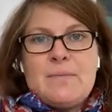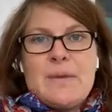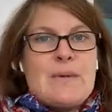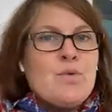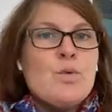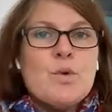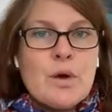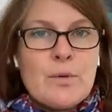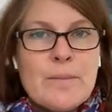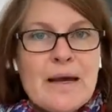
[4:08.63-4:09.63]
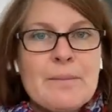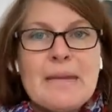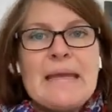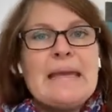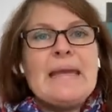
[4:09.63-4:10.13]
people will know about
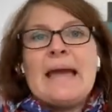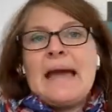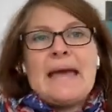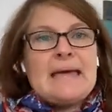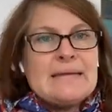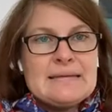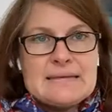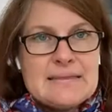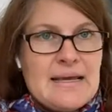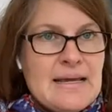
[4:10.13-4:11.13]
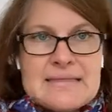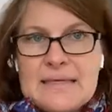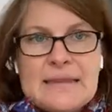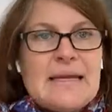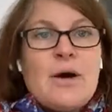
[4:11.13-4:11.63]
me and
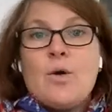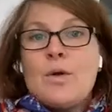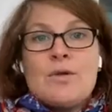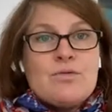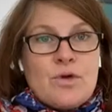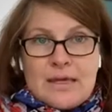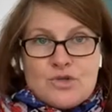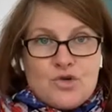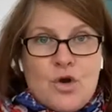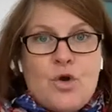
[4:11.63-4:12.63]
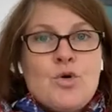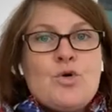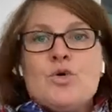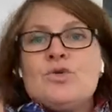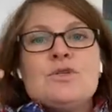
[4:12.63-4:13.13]
suddenly I'll get
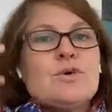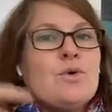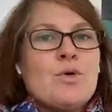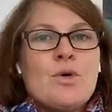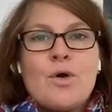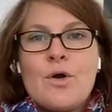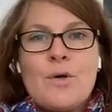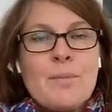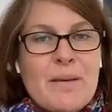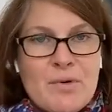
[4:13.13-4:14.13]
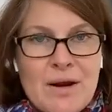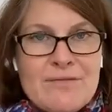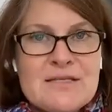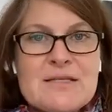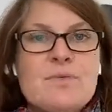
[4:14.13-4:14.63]
trolls or my
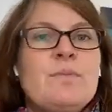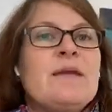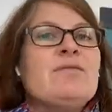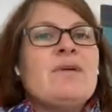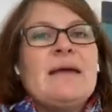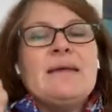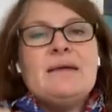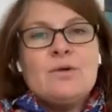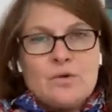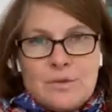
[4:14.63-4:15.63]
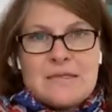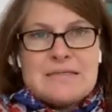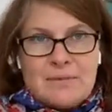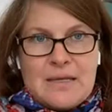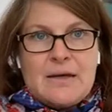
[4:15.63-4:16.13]
privacy will be invaded or there'll be
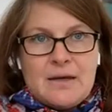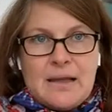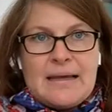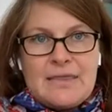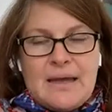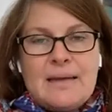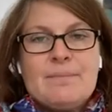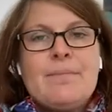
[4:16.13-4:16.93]
something like that.